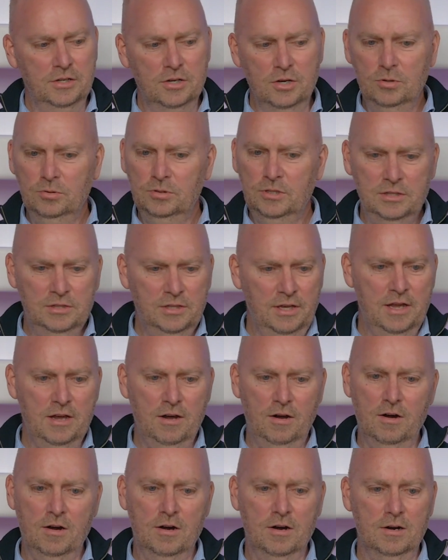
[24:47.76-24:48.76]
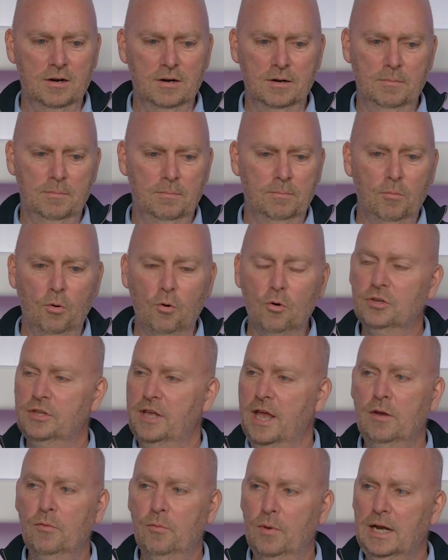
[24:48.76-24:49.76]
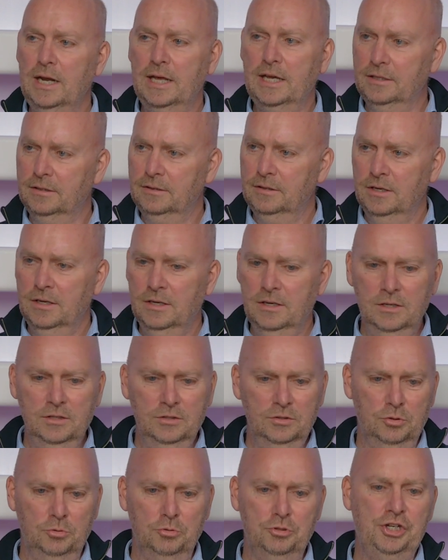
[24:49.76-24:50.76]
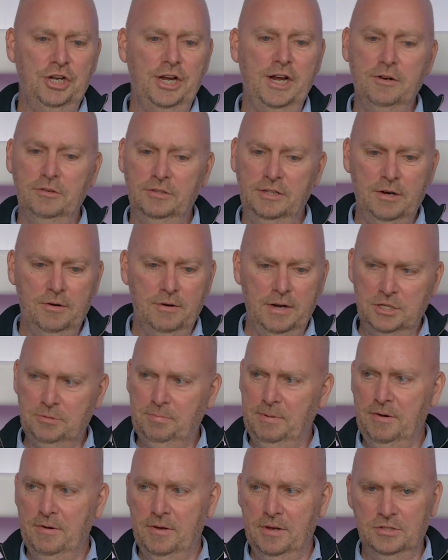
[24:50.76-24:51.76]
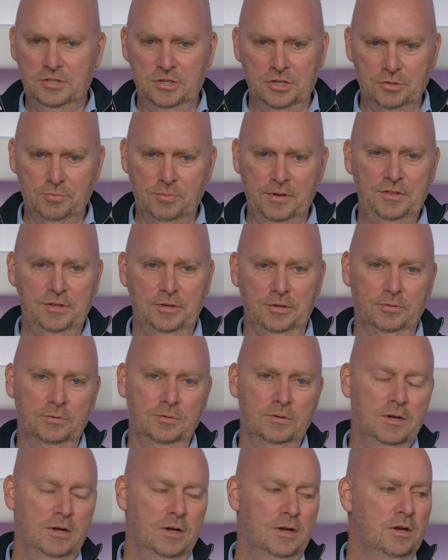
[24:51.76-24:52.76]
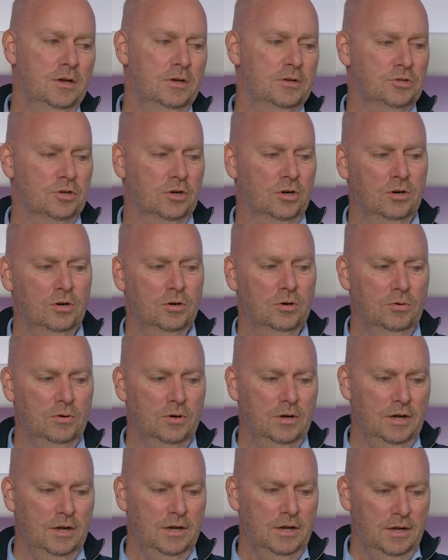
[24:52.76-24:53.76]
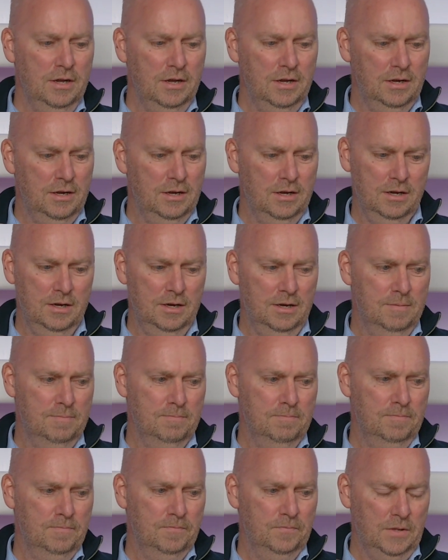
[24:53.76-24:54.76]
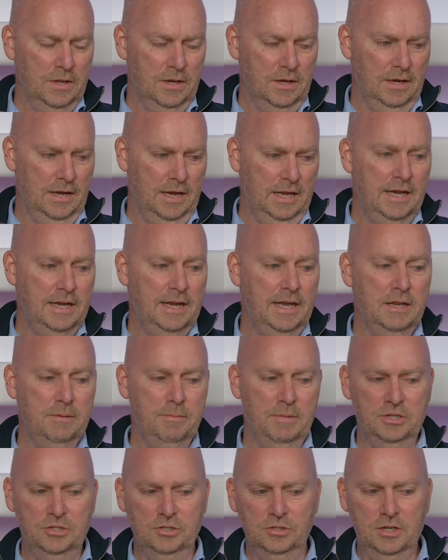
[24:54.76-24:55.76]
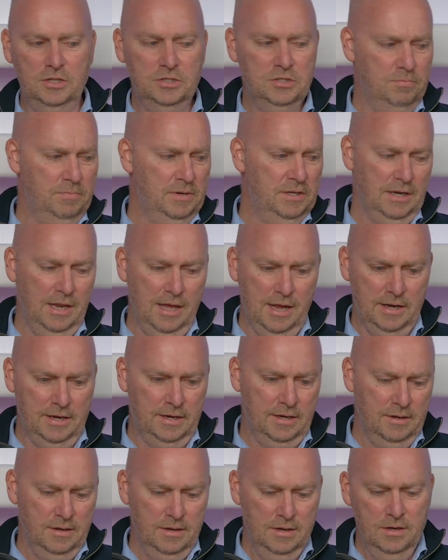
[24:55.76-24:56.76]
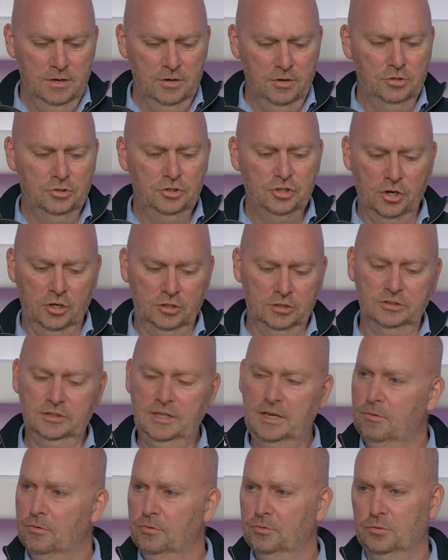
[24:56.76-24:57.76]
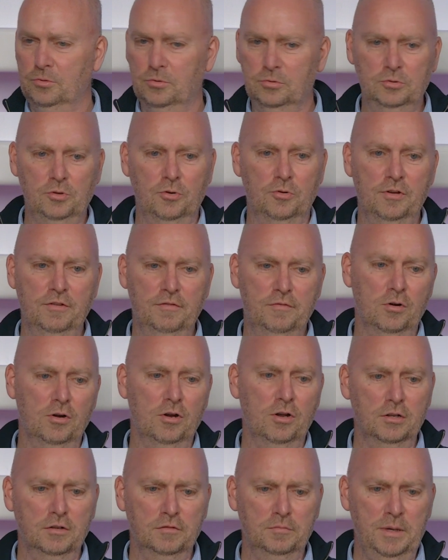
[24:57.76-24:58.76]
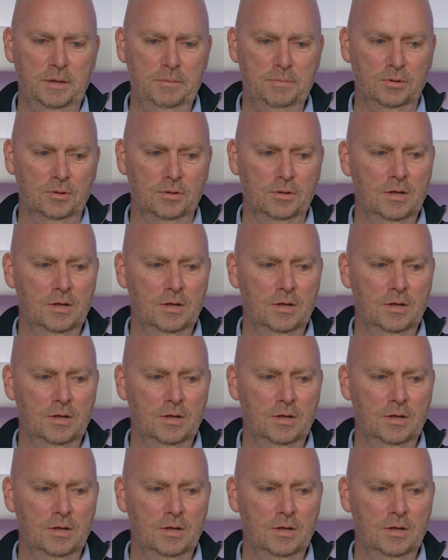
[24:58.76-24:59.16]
know that they are more than willing to share their experiences with you. So, and I can imagine it's a bit like uncharted territory for a lot of people.